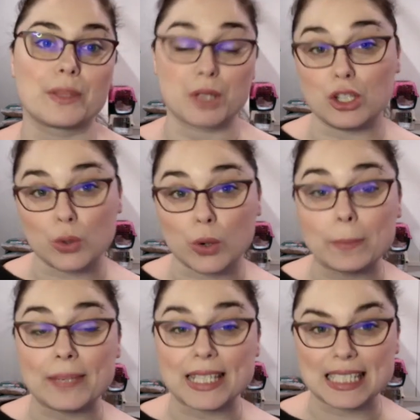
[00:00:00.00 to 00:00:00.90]
your
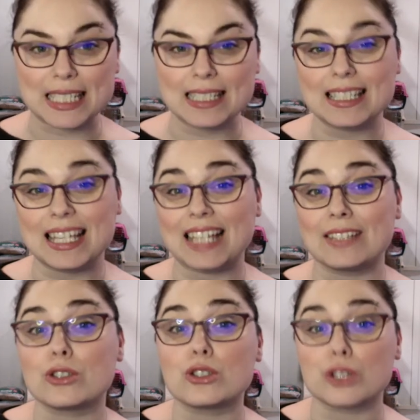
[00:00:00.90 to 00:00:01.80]
business can
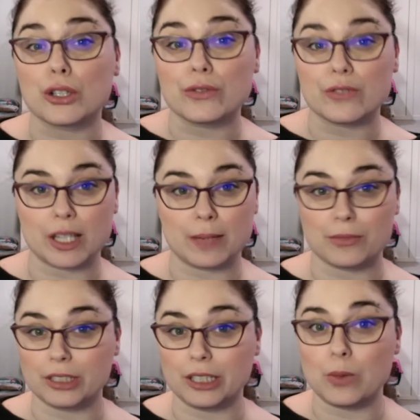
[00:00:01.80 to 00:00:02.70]
serve them
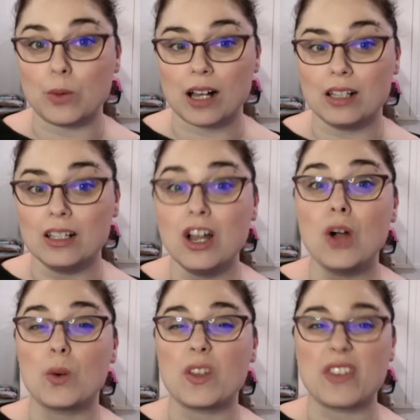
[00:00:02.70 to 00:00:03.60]
really well
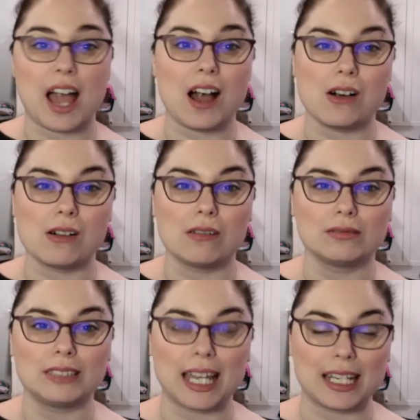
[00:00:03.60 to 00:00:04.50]

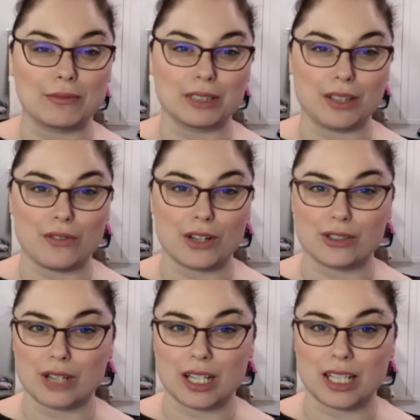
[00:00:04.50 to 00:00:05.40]
without getting really
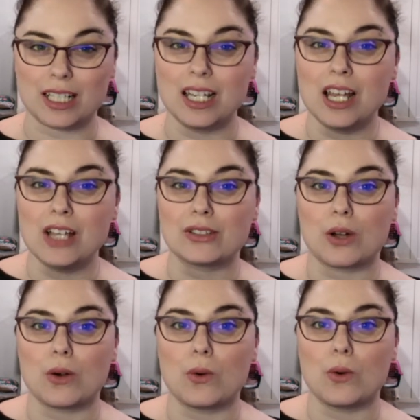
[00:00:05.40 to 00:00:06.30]
frustrated.
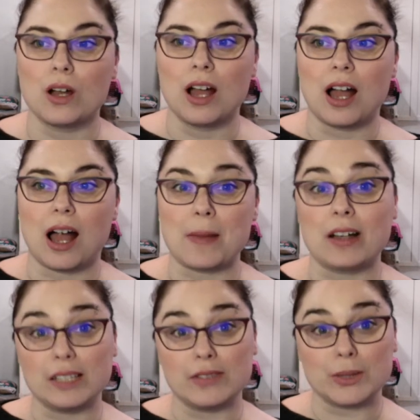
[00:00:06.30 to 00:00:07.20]
So I'll
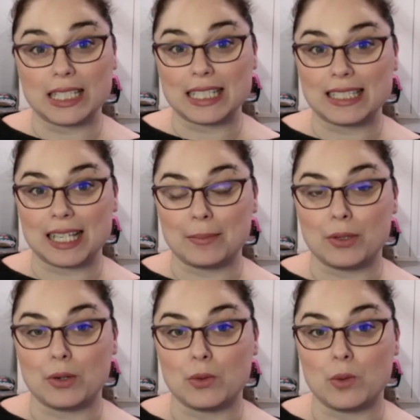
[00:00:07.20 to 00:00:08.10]
give you an
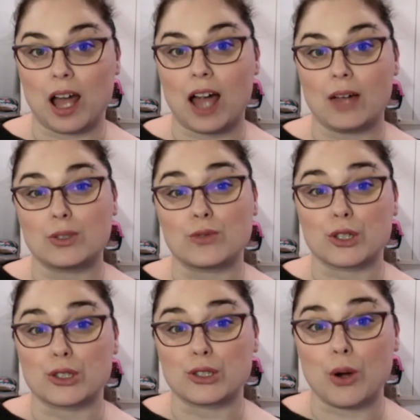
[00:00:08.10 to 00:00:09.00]
example. When I was
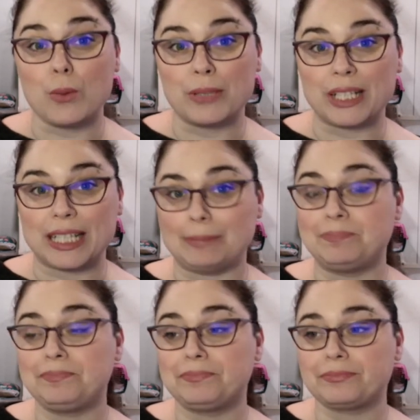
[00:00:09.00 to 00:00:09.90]
first opening,
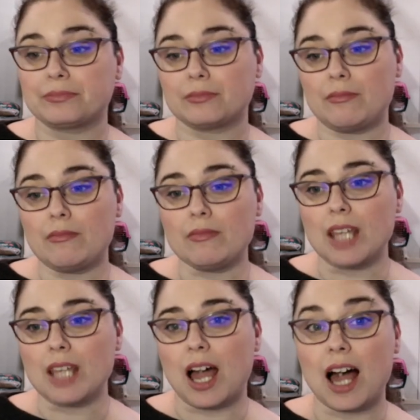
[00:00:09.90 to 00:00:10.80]

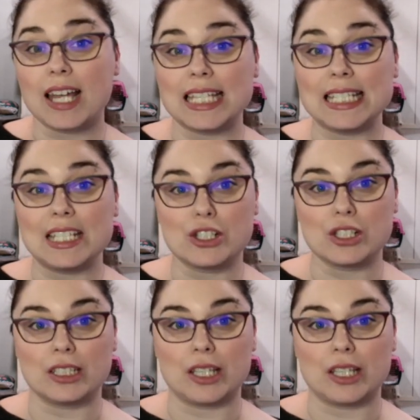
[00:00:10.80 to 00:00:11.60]
I initially